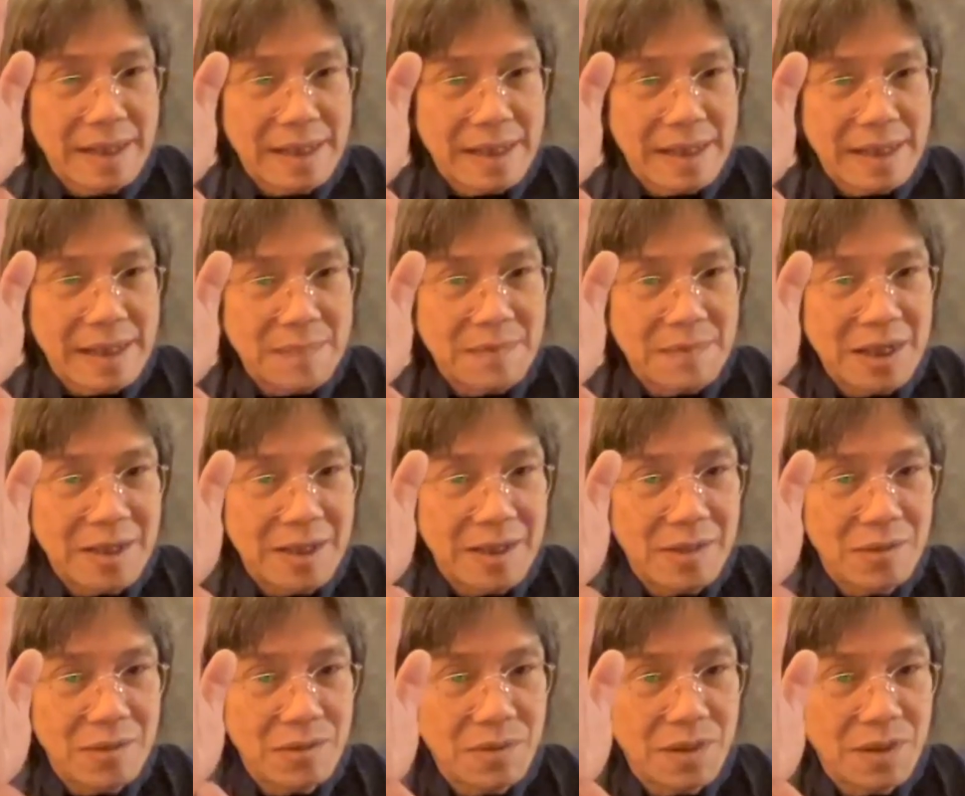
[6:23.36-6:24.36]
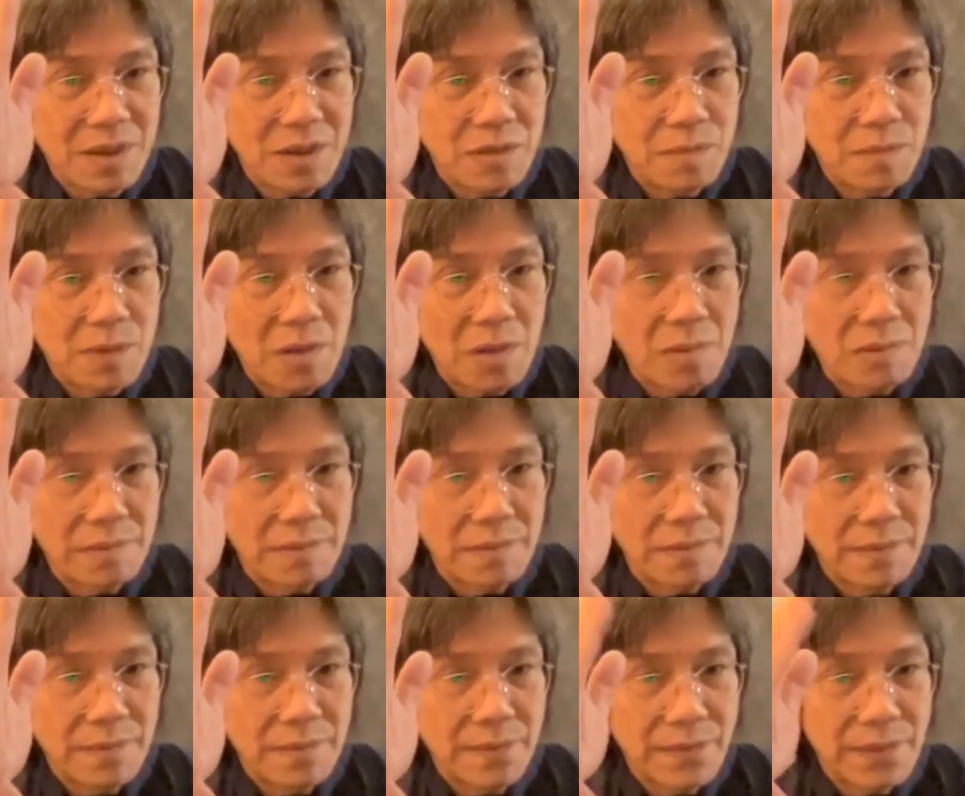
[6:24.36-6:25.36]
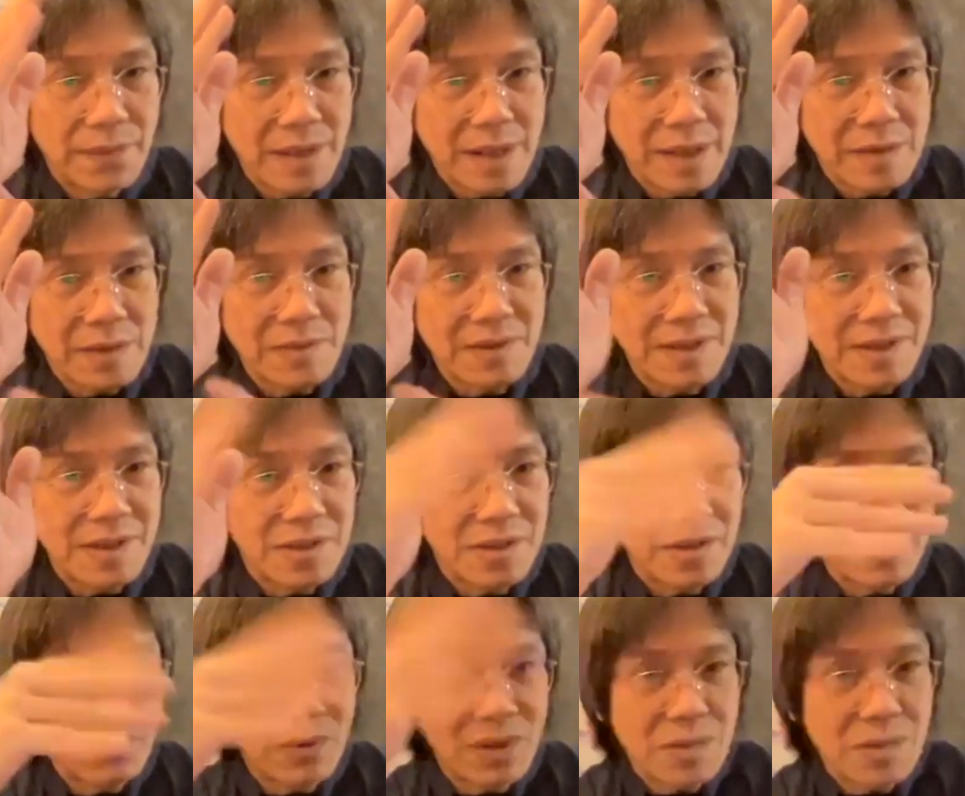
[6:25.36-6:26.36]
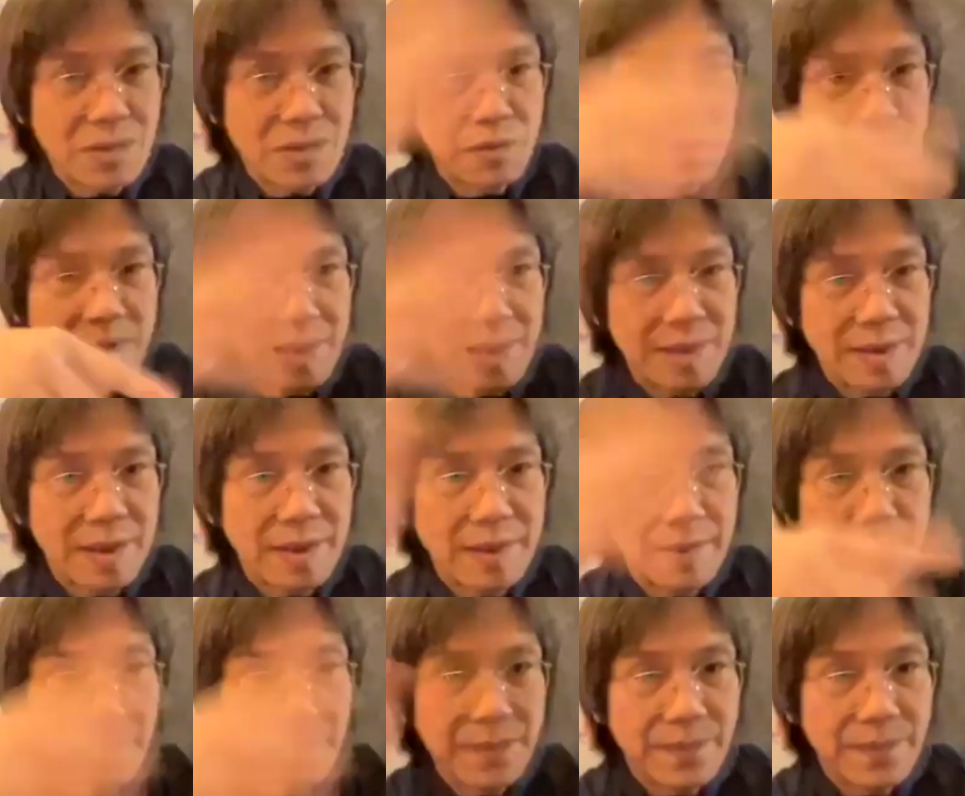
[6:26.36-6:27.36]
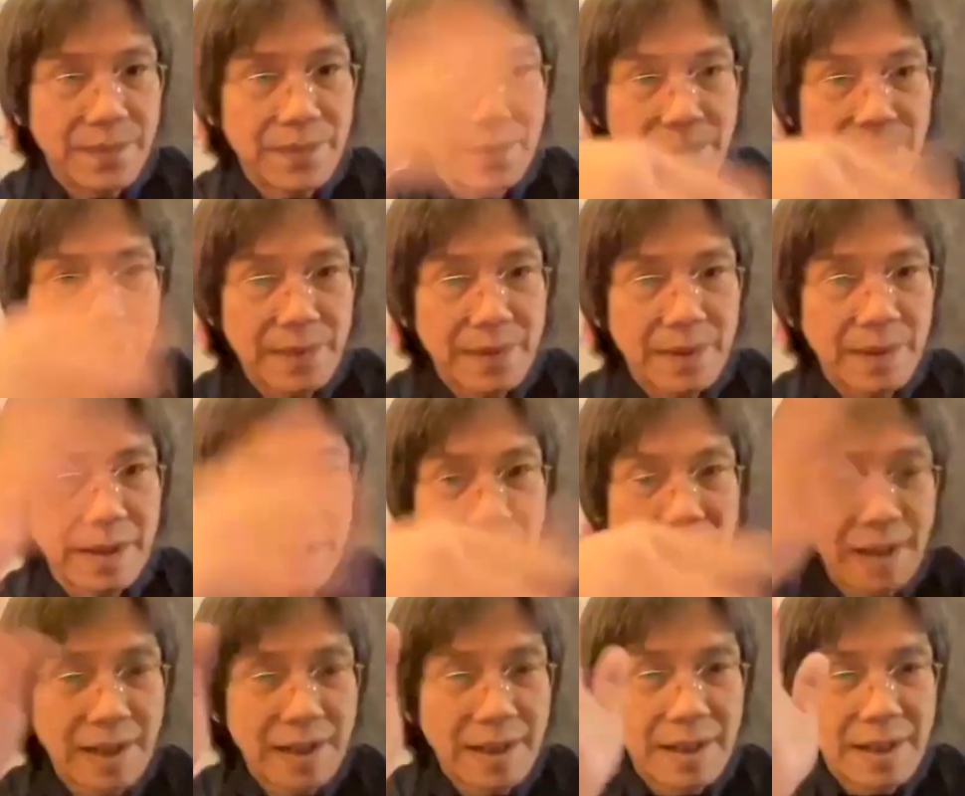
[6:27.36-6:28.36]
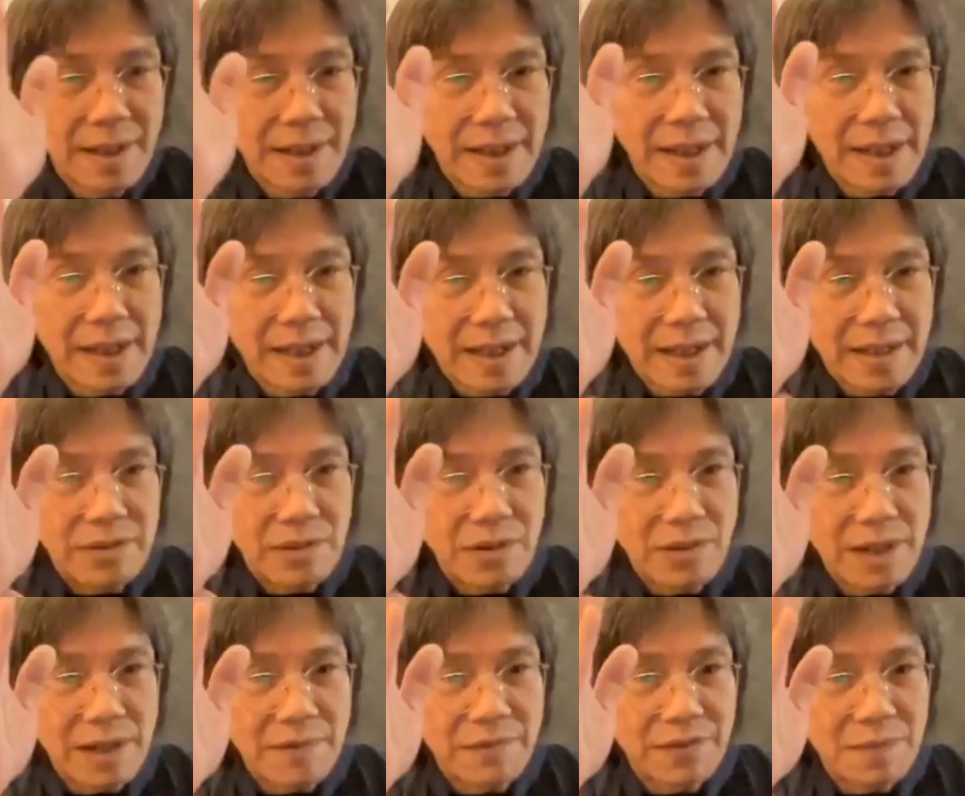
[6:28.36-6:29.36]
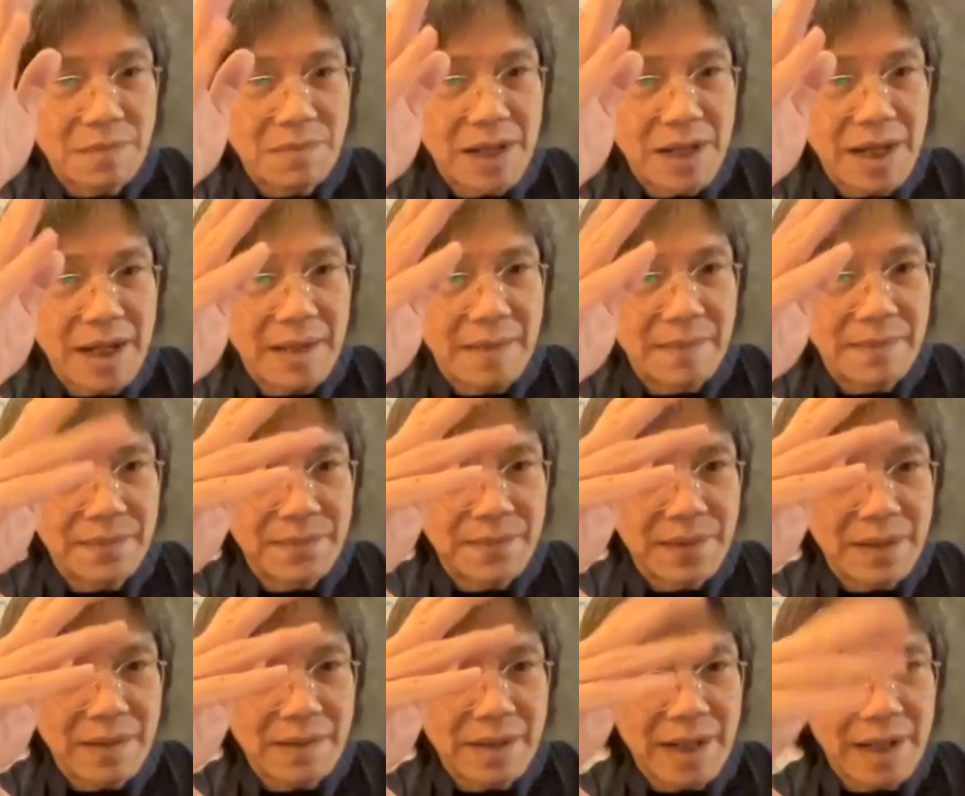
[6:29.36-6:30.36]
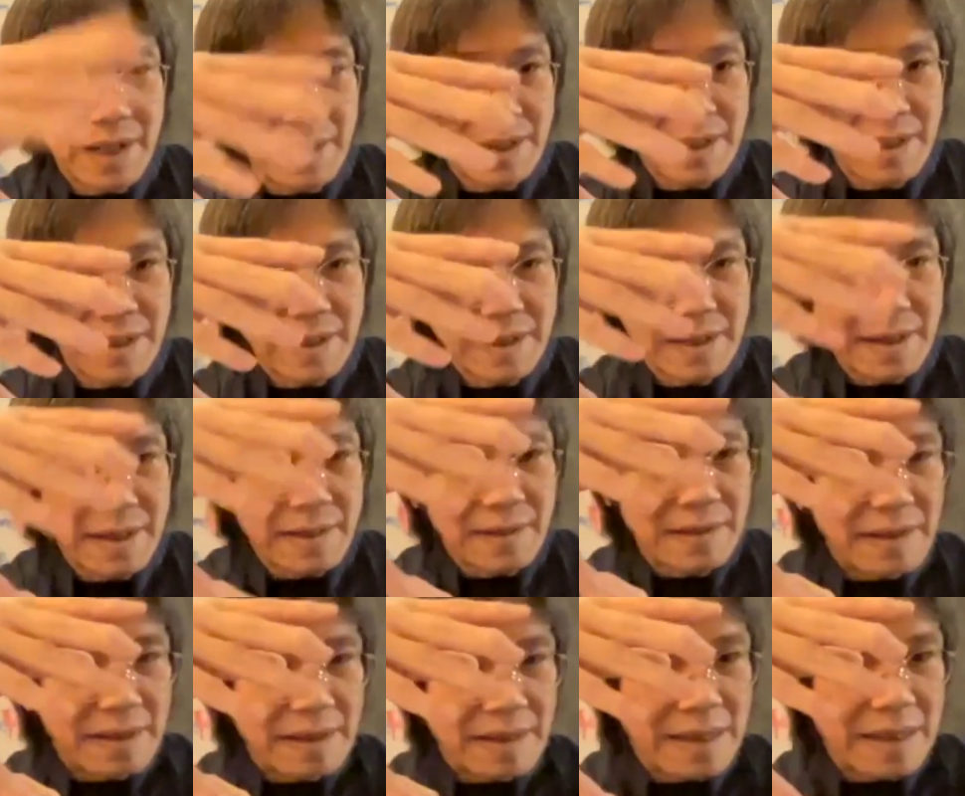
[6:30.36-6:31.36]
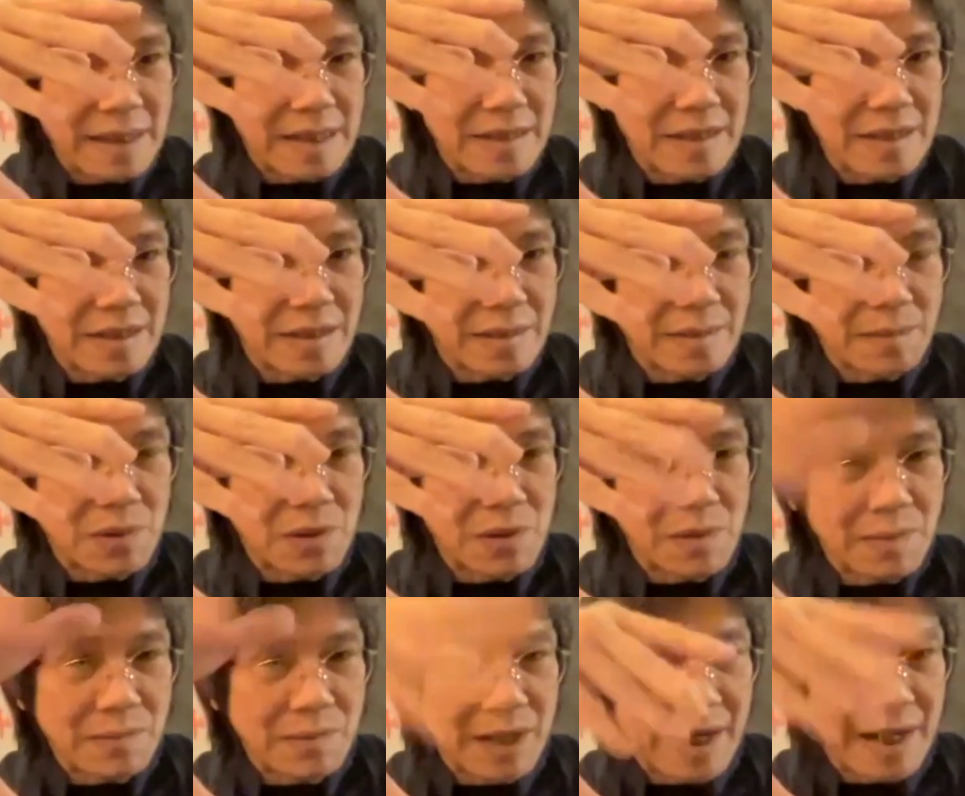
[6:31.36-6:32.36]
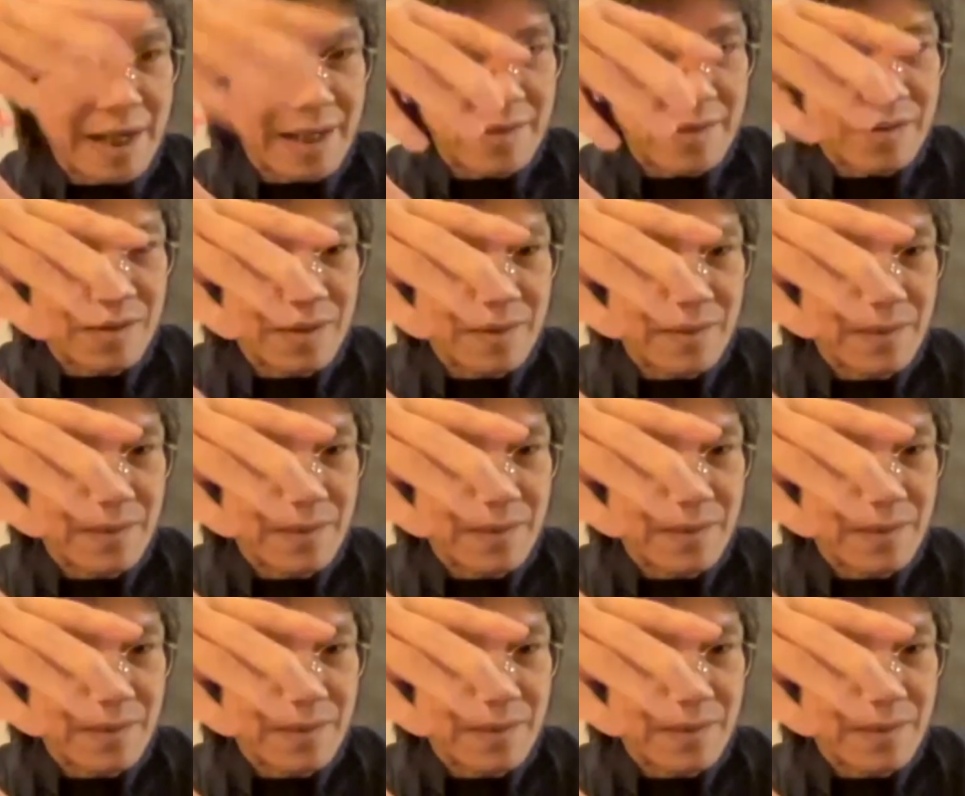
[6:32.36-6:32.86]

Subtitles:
I'm hitting you with this bone. So this is the wrist movement, isn't it? Okay. Yeah. So now from here, okay, this is the point of relax.